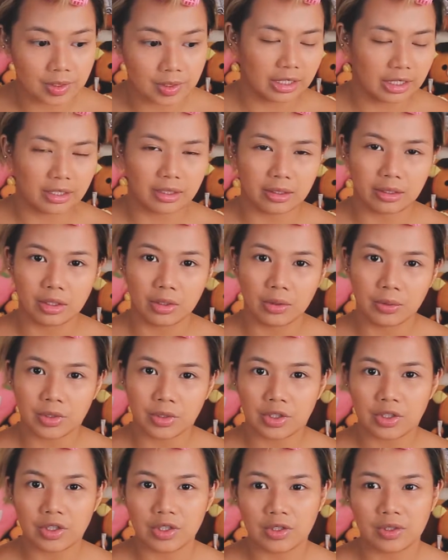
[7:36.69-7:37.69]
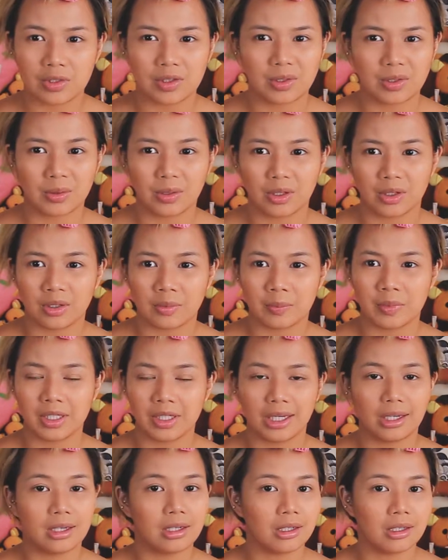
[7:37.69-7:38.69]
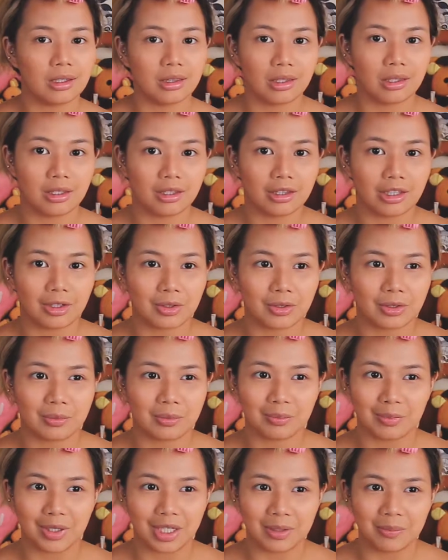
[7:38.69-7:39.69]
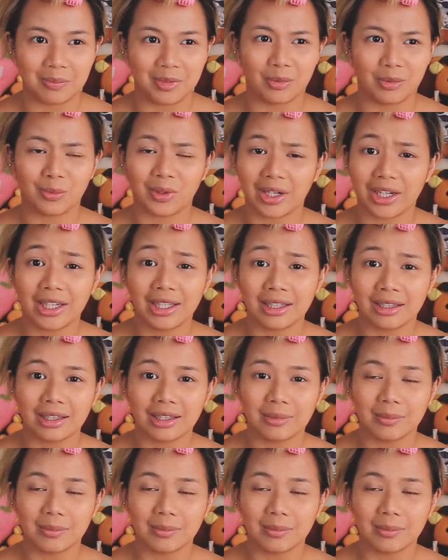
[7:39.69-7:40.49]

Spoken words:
Like lotions, scrubs, anything that could make me white,